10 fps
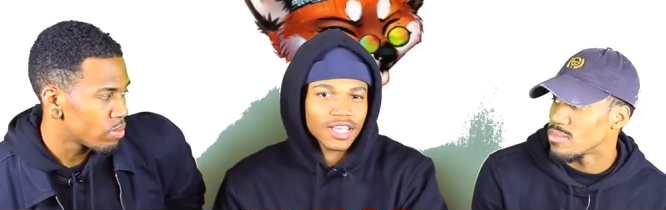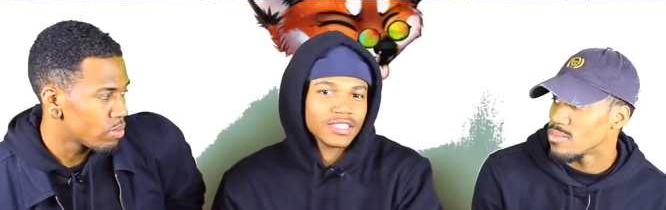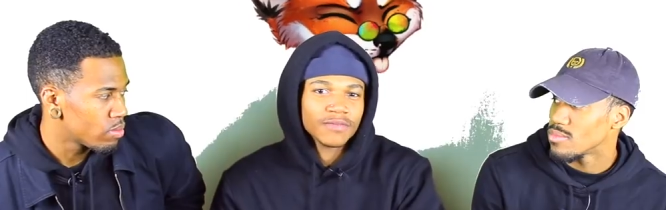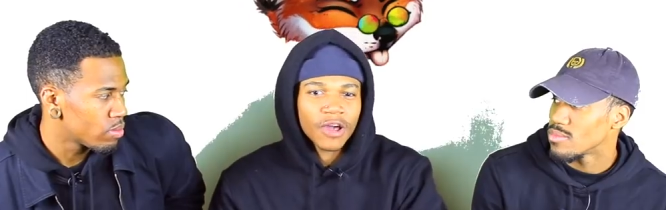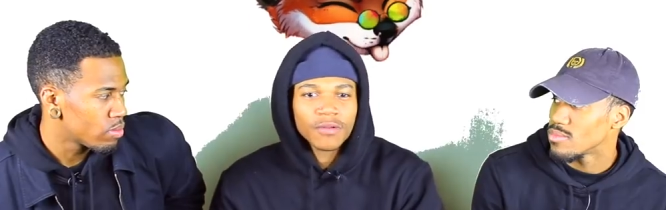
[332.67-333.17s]
Speaker 1: take
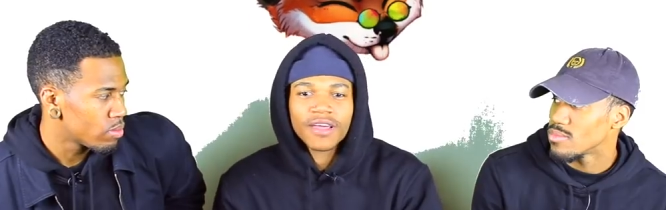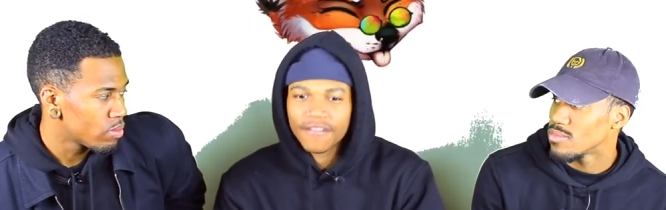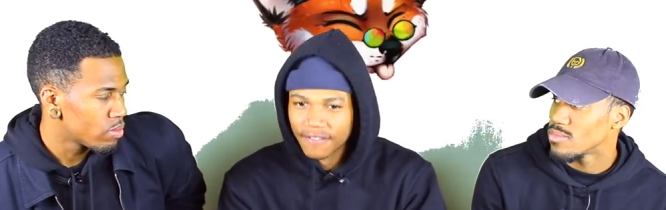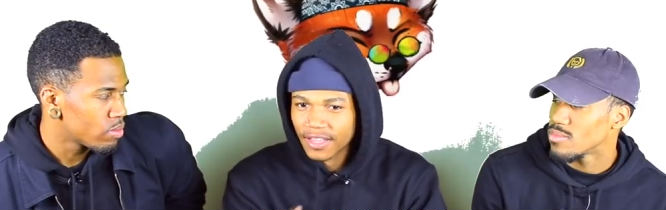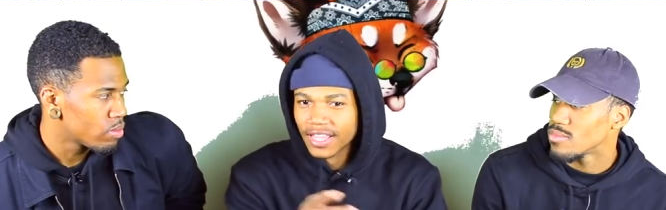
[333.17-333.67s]
some help. I
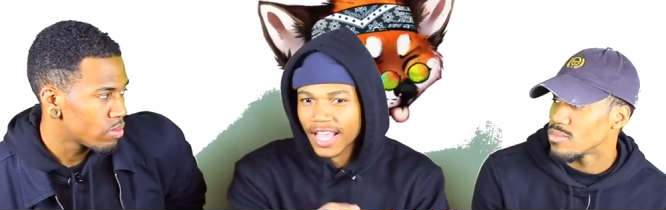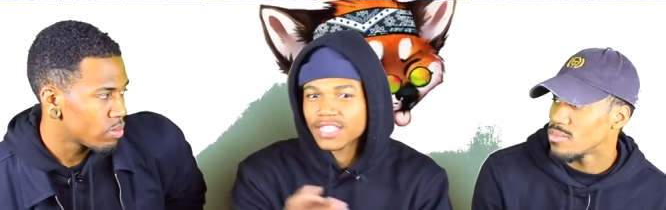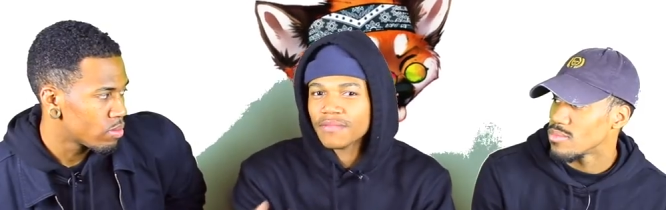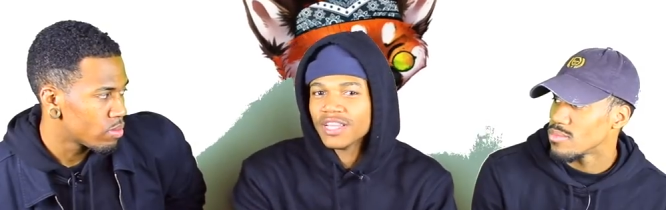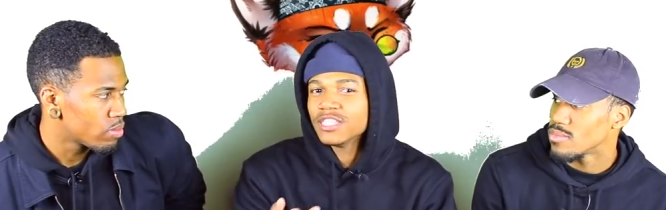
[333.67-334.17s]
feel like that's the
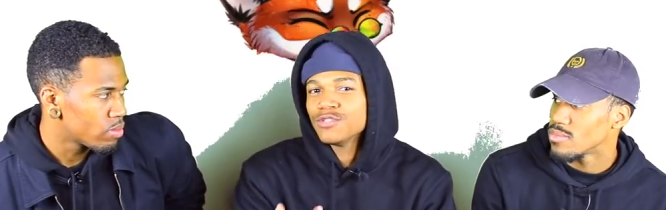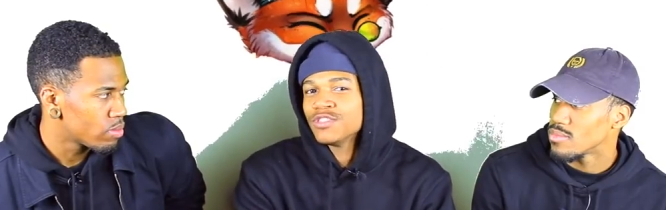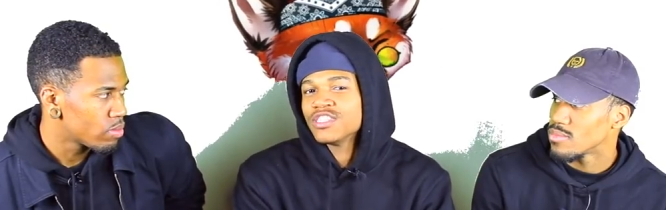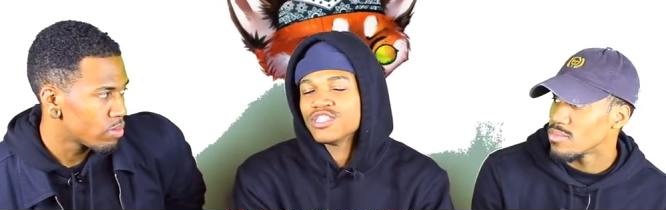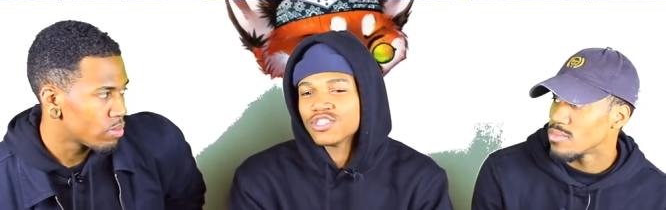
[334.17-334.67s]
message with
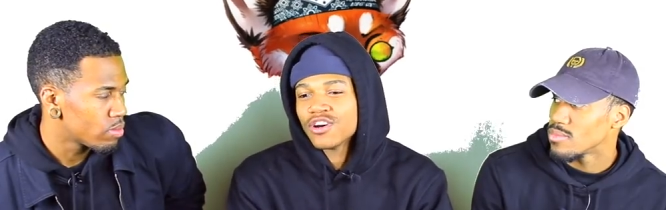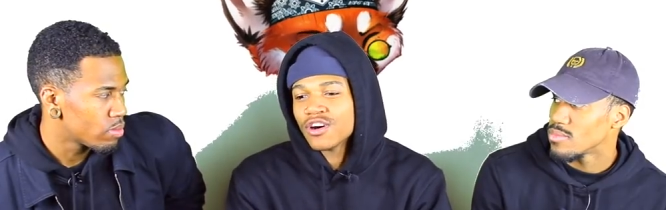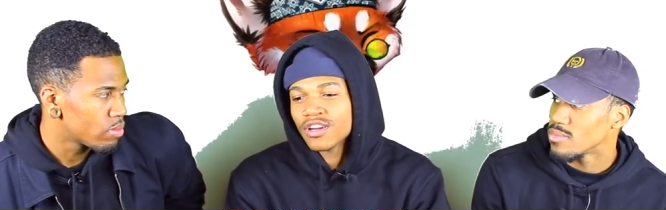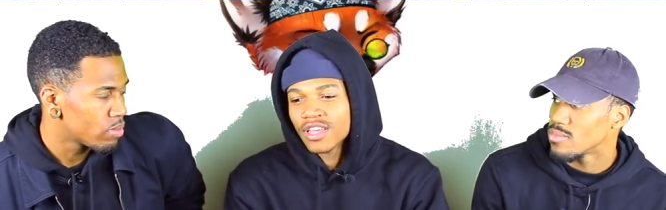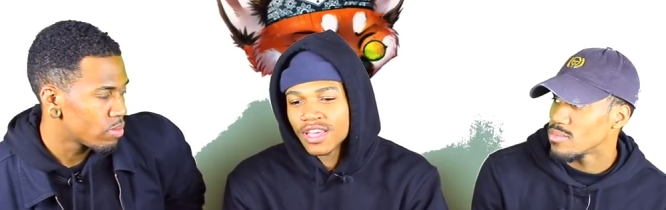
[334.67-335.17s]
this
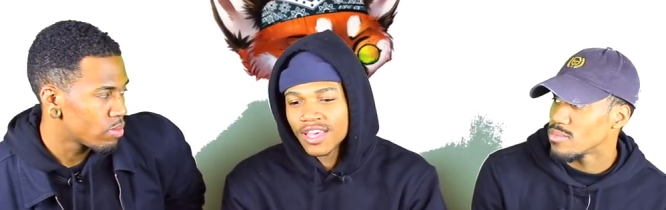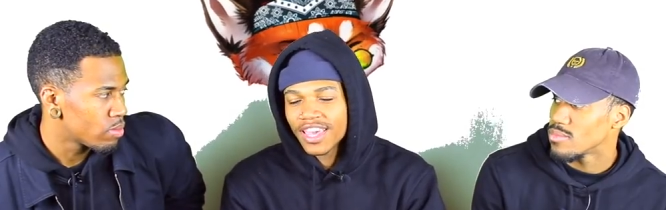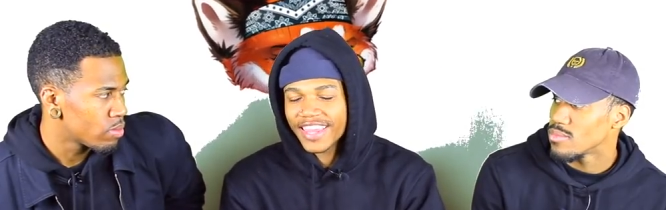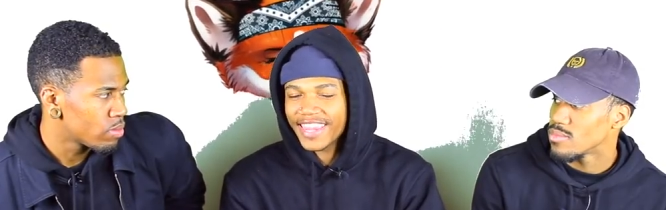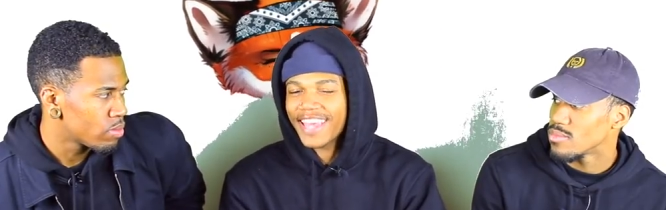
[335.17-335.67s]
song.
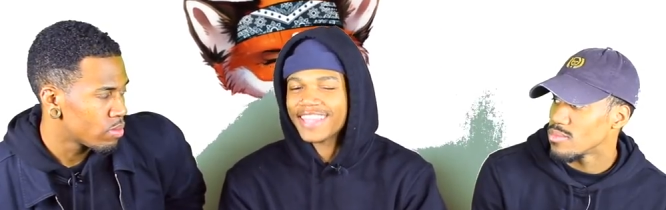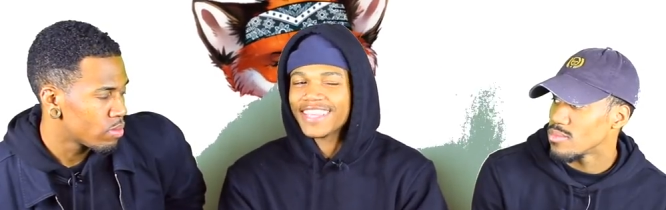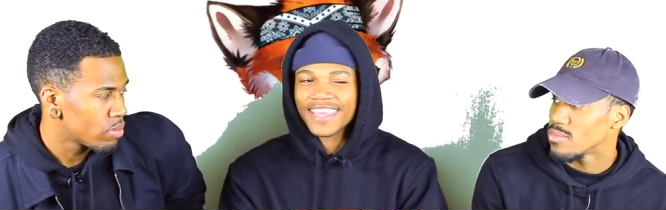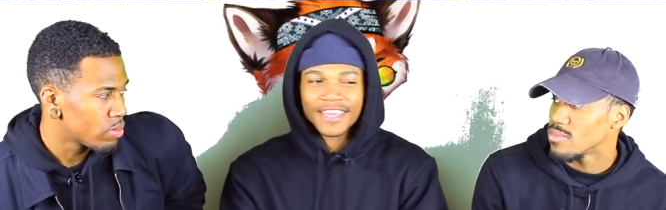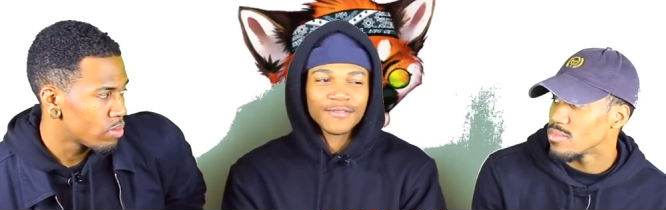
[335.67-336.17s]
And then at the
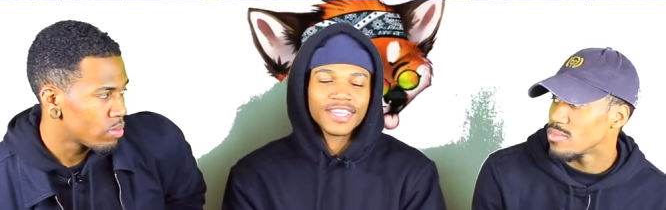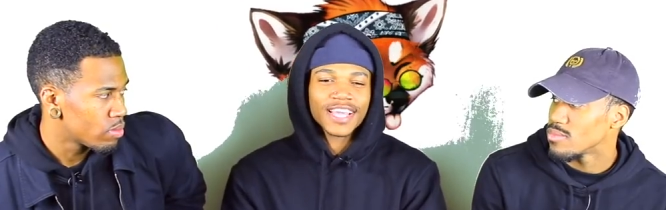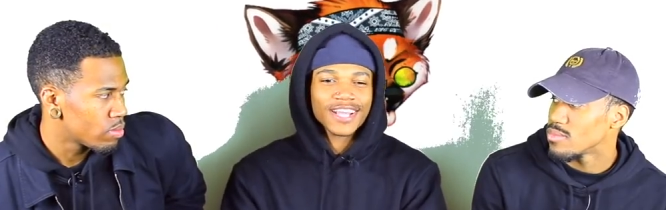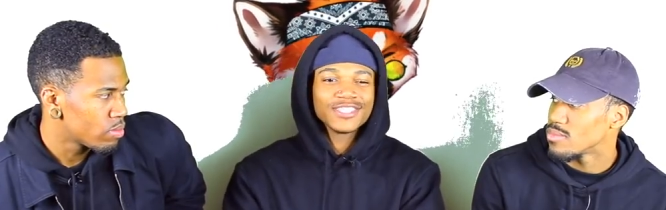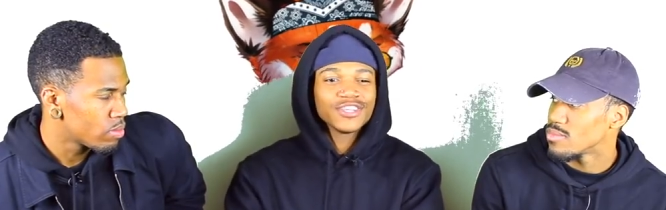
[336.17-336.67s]
end when he
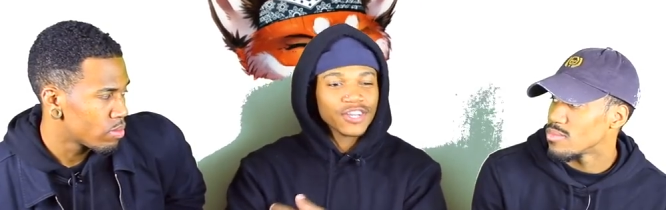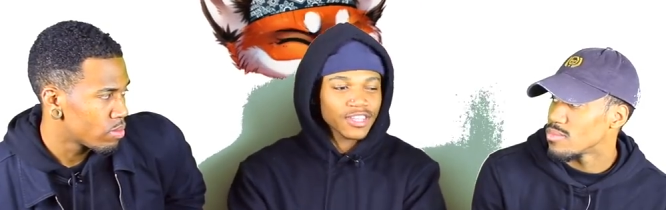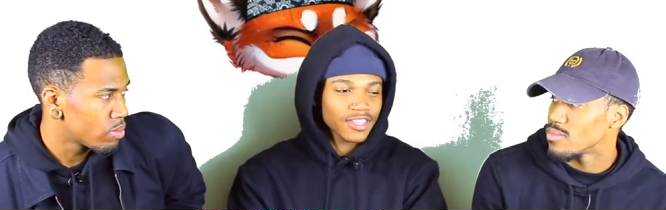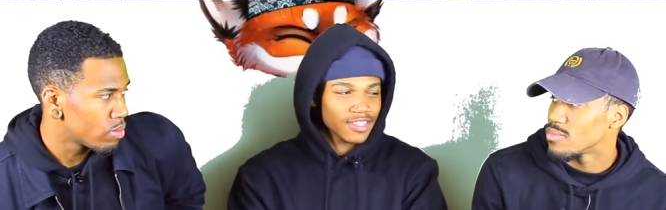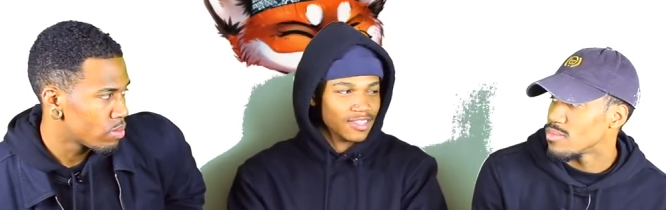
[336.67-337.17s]
got
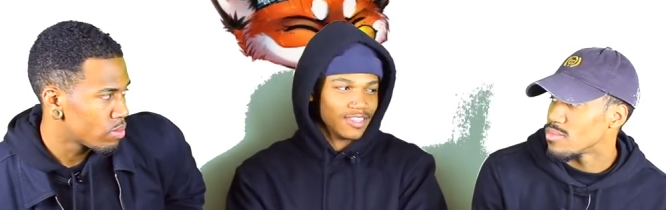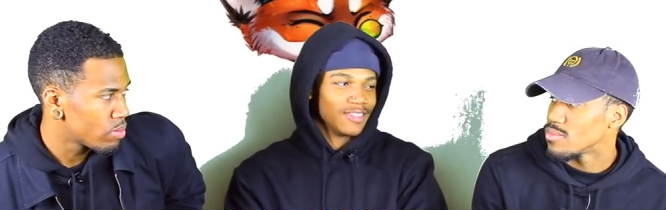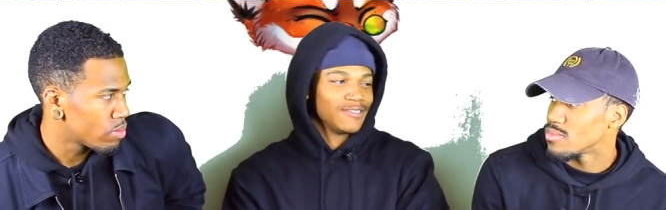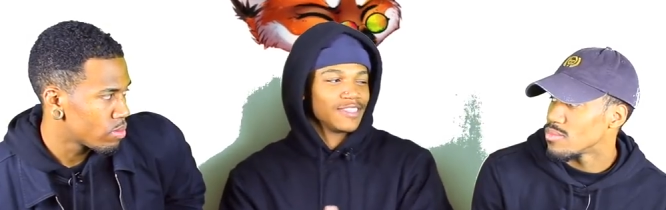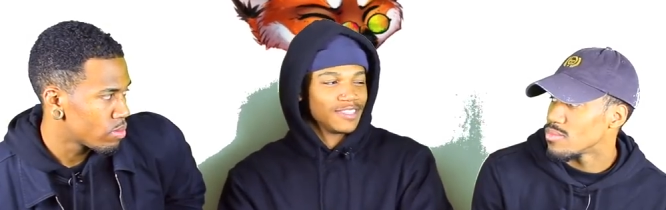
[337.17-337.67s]
took, he's
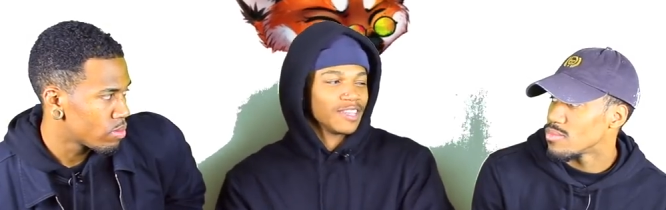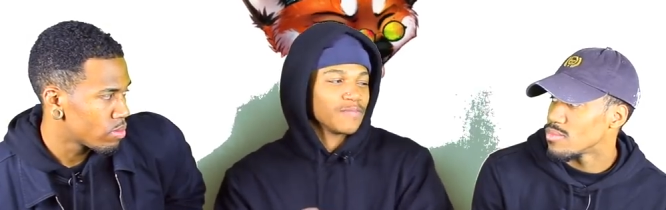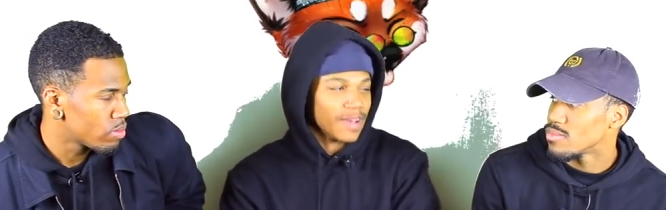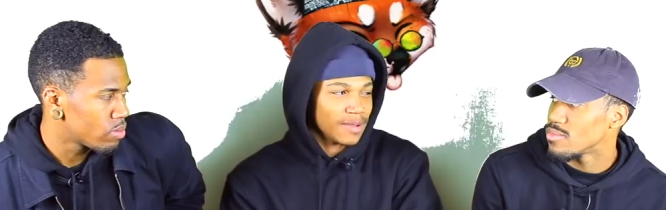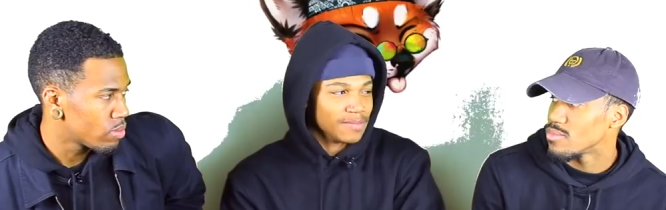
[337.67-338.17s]
getting taken
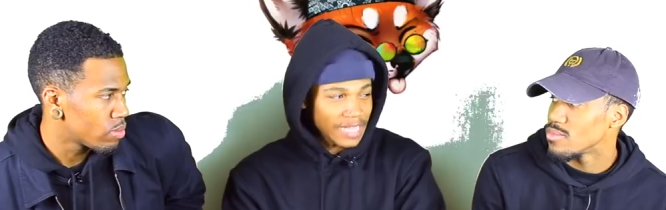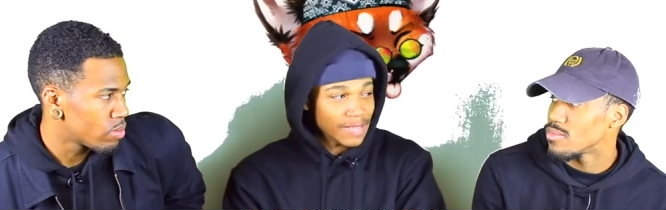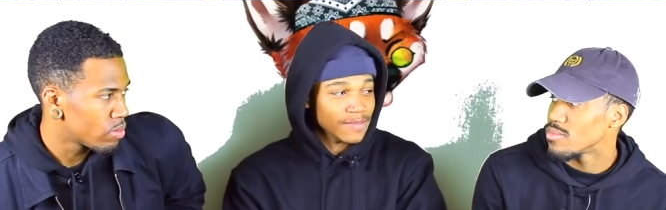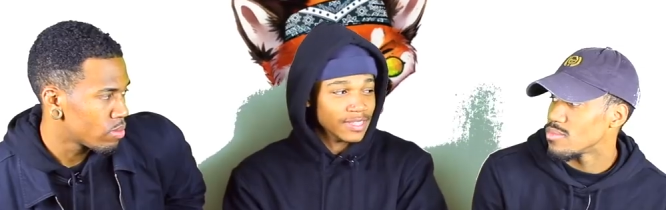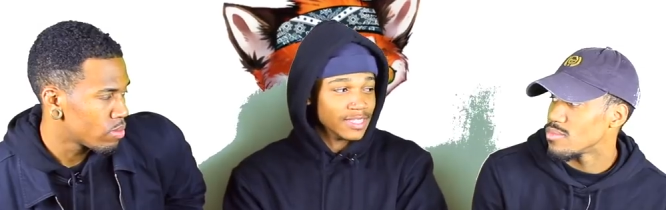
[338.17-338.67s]
by them
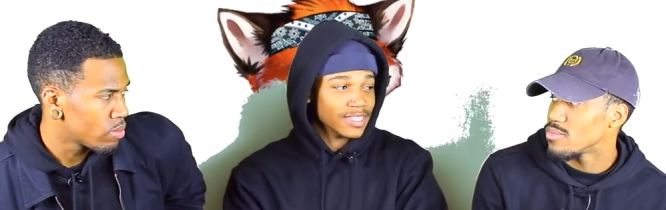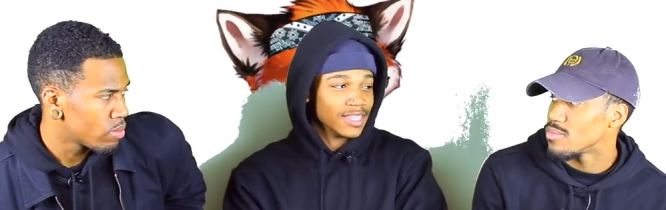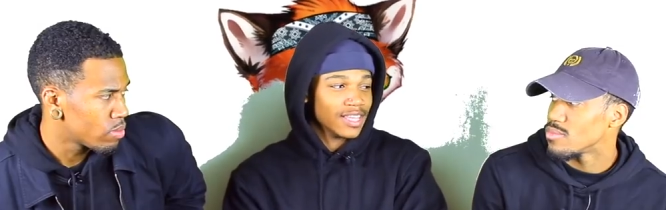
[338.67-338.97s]
demons,